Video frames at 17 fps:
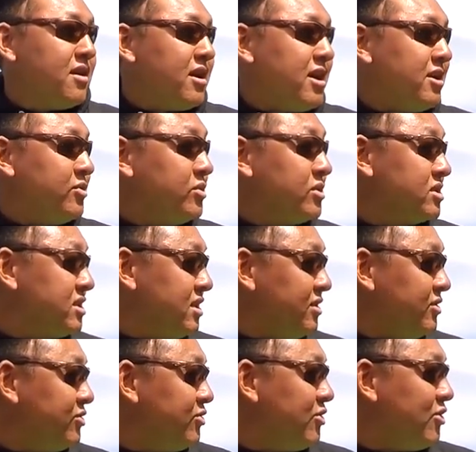I will
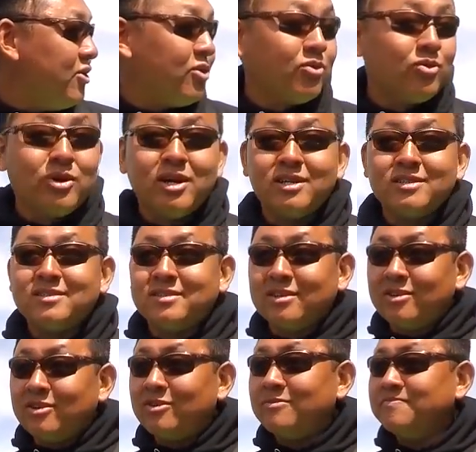tell you all what
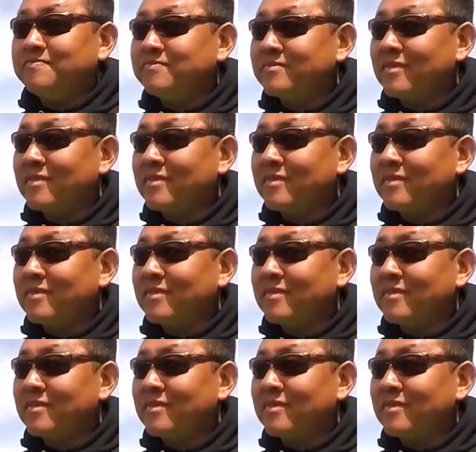though.